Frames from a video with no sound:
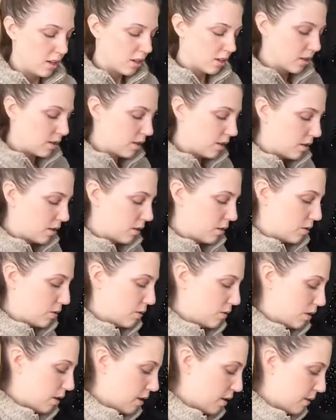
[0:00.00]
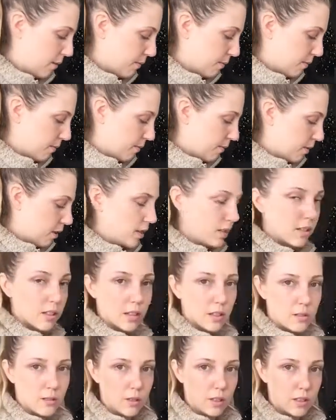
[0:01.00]
So at least
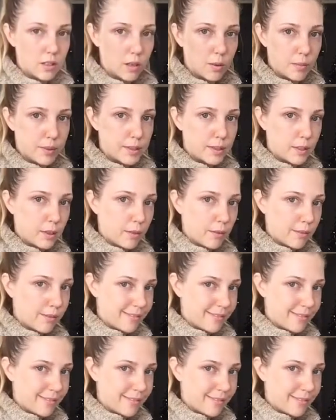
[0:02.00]
that's what I tell myself.